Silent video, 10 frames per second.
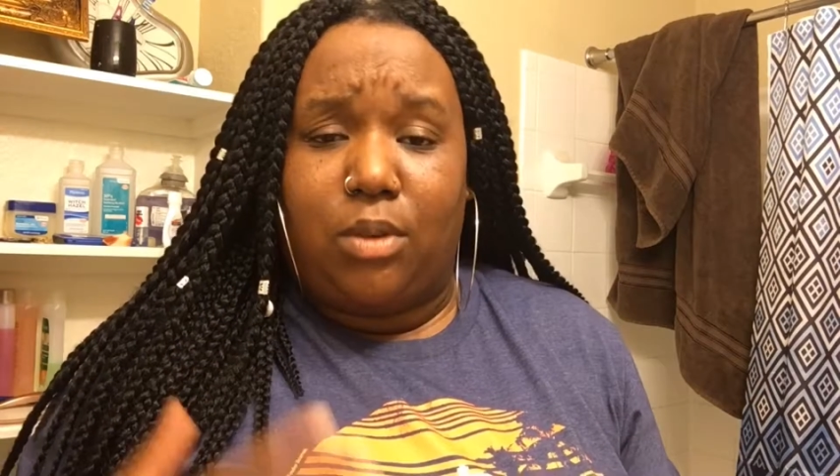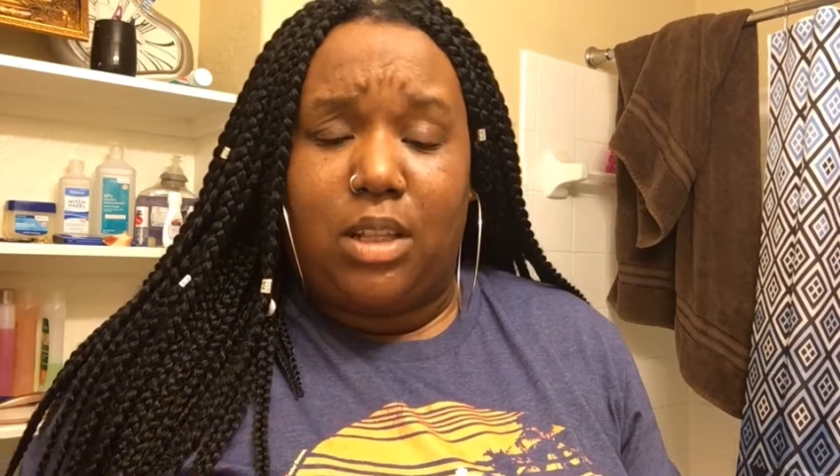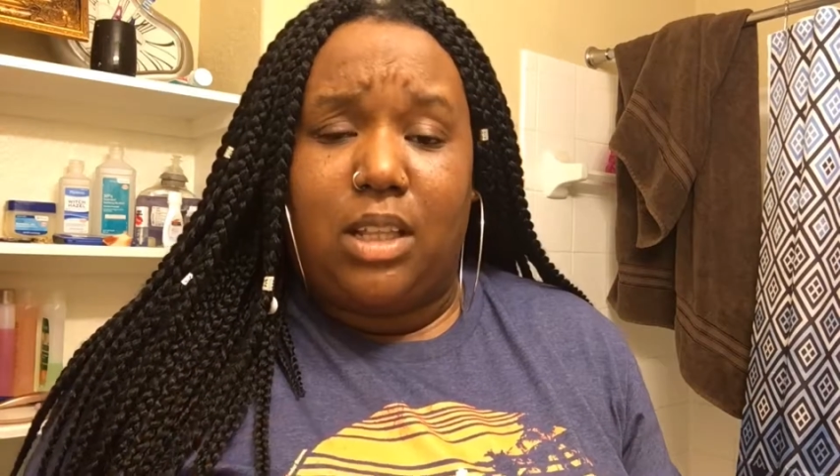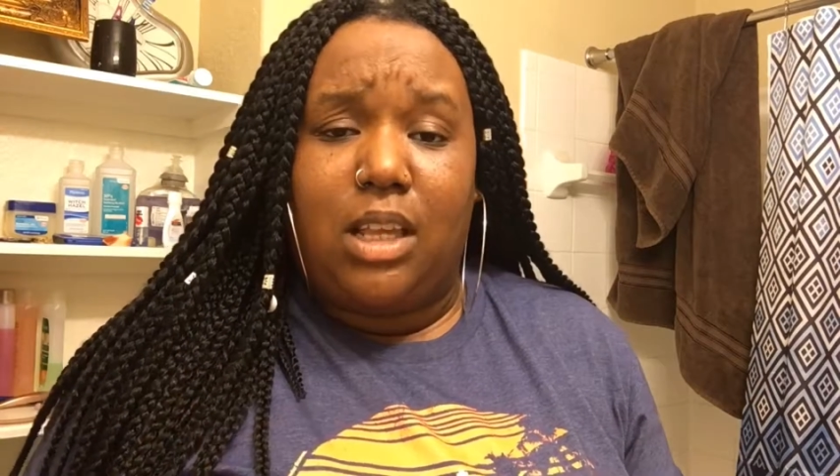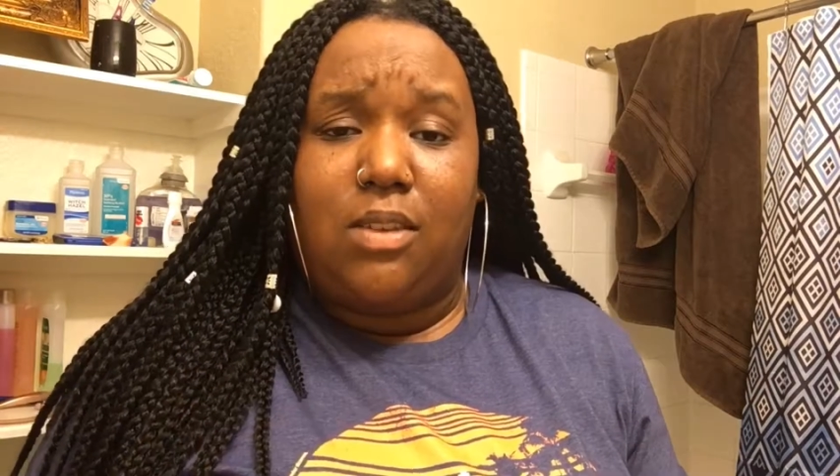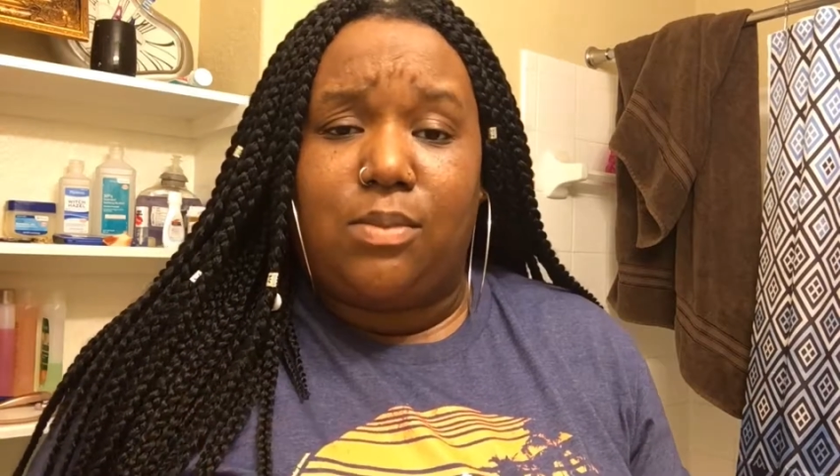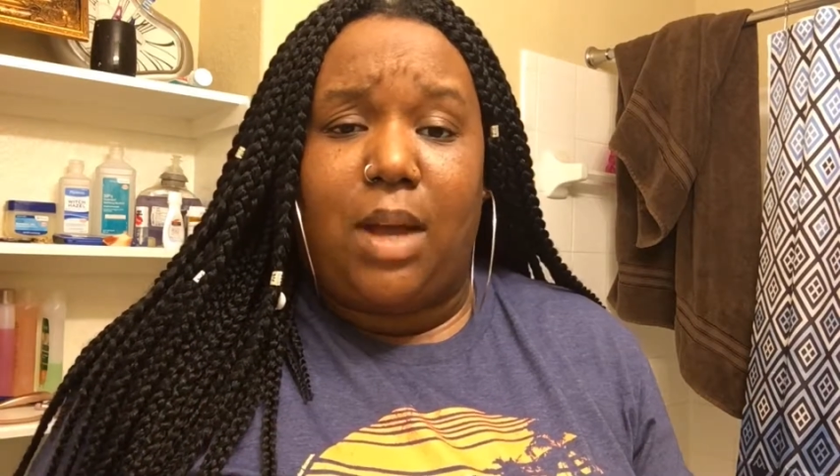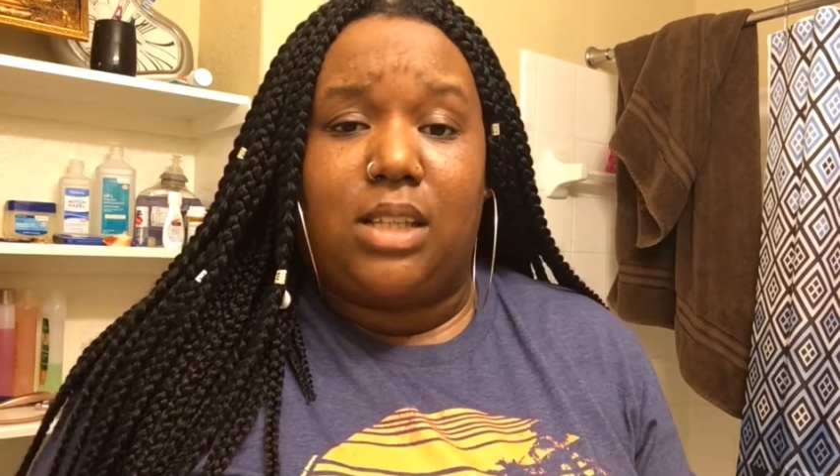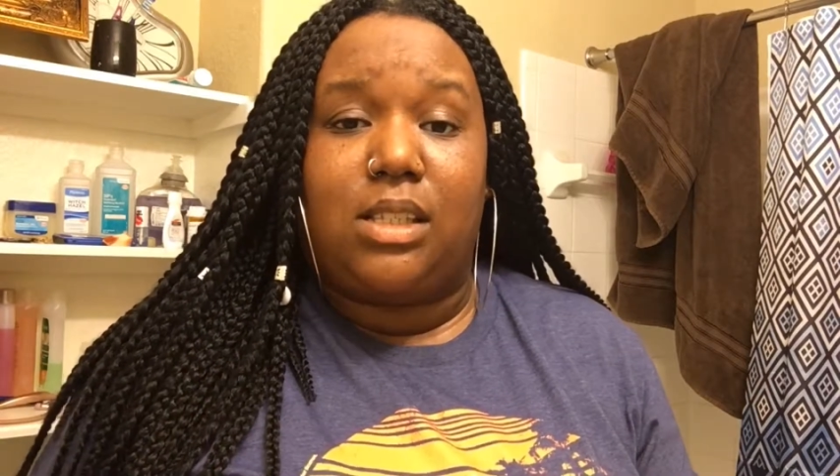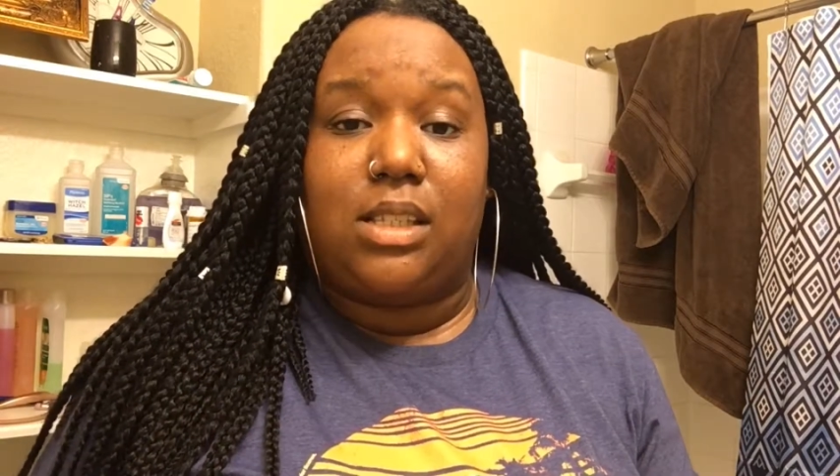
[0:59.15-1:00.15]
really leaves
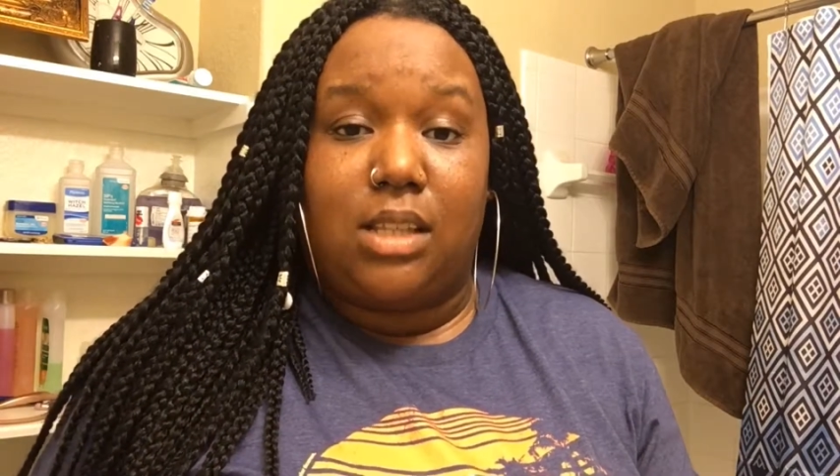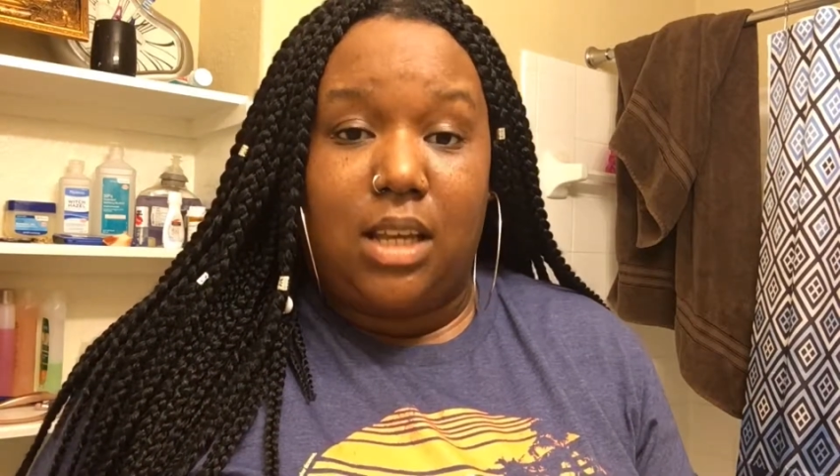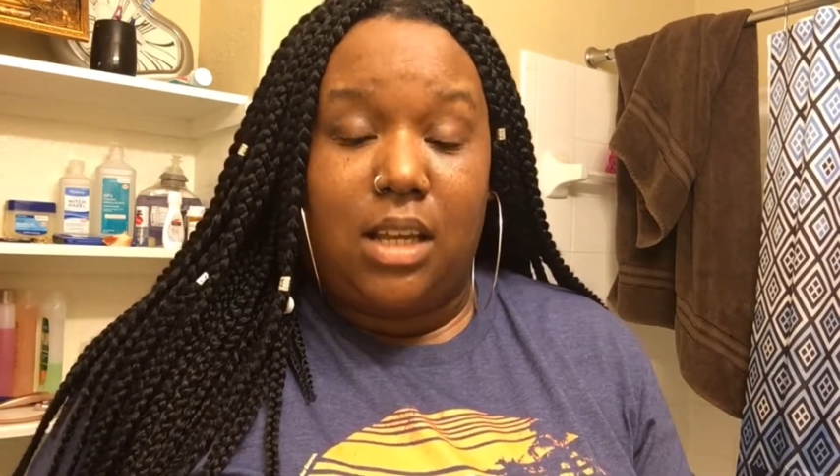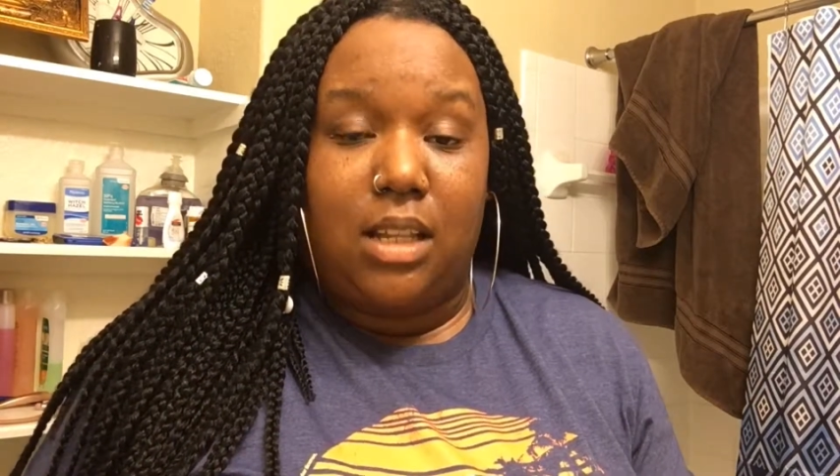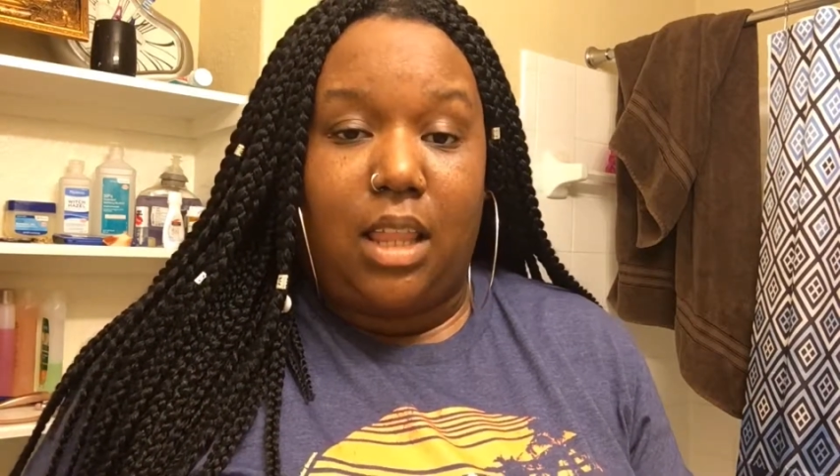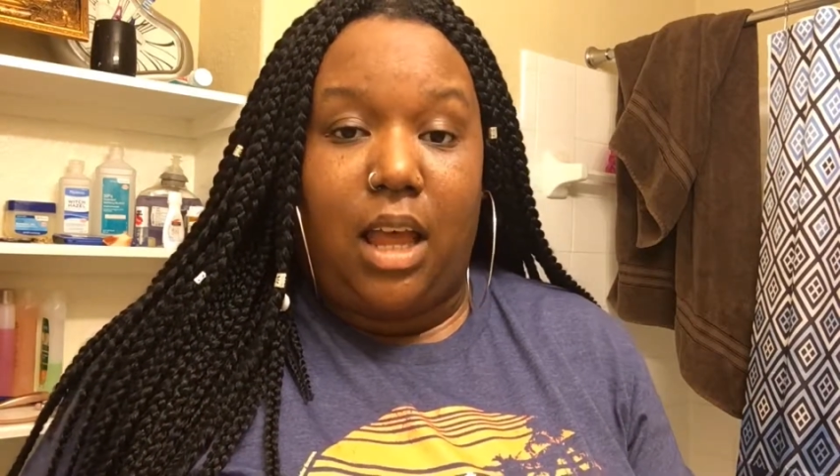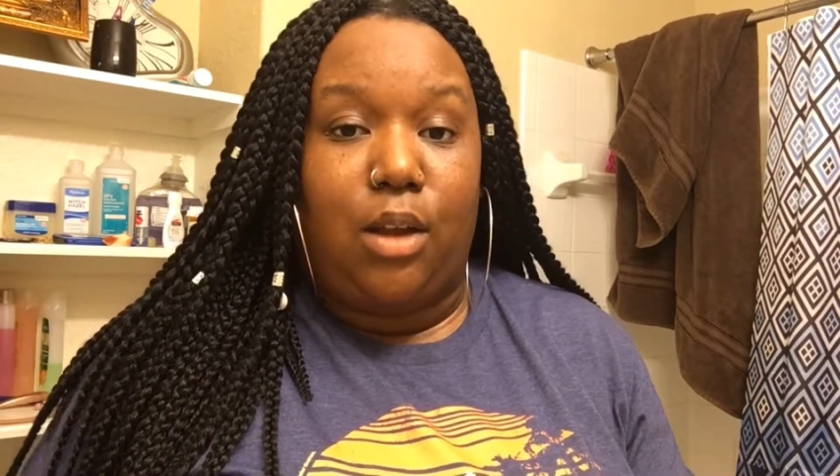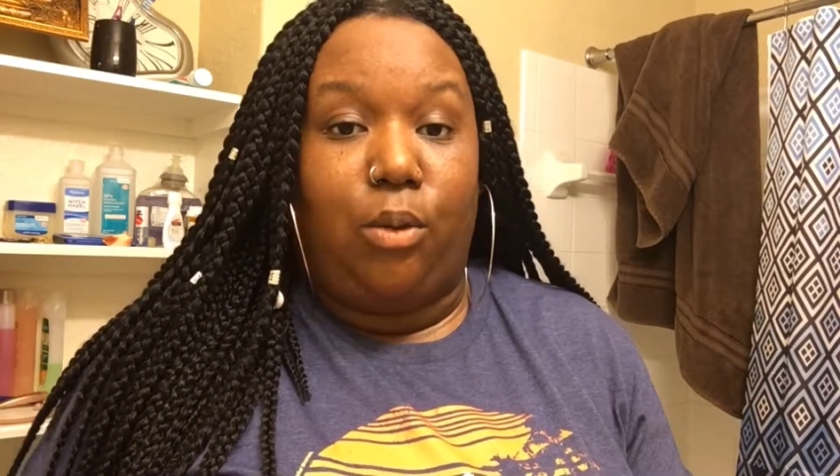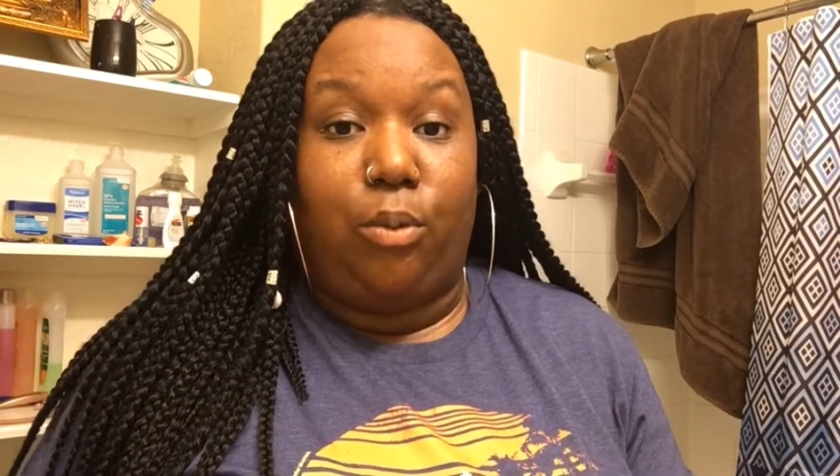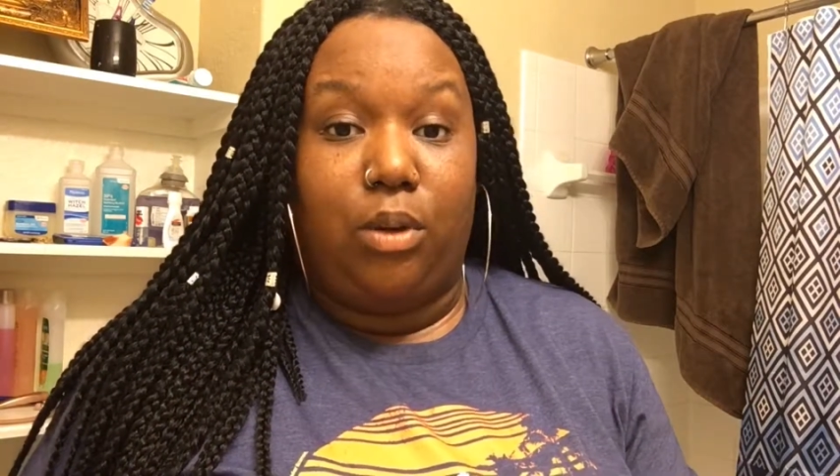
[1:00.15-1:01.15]
my skin
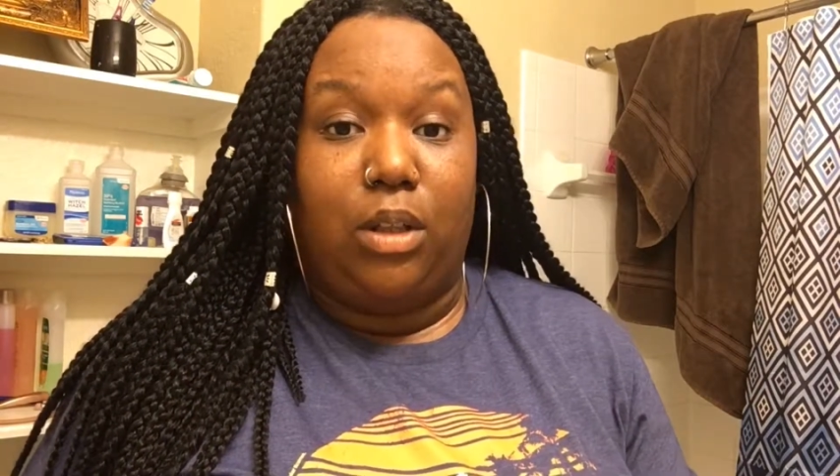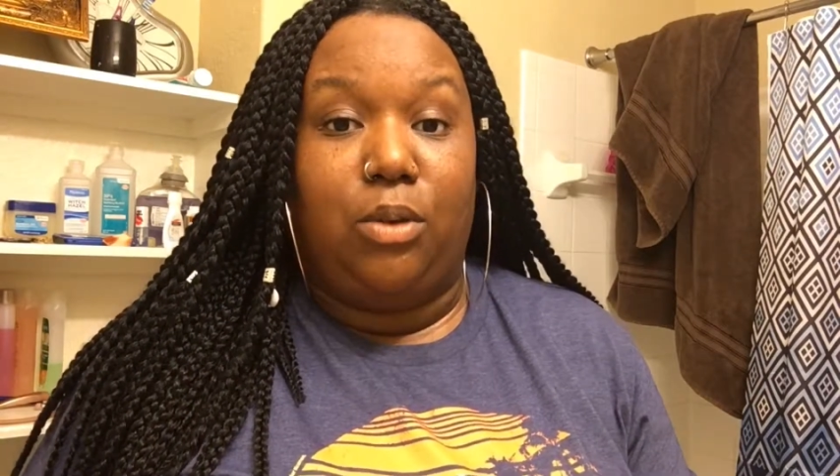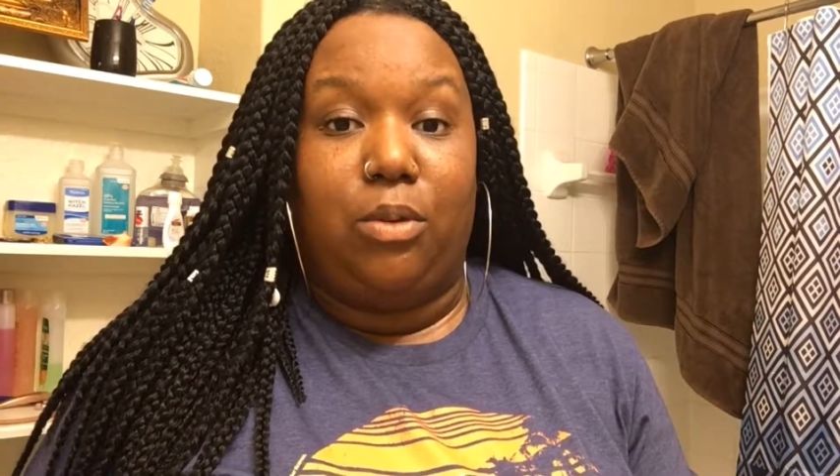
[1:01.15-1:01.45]
like really,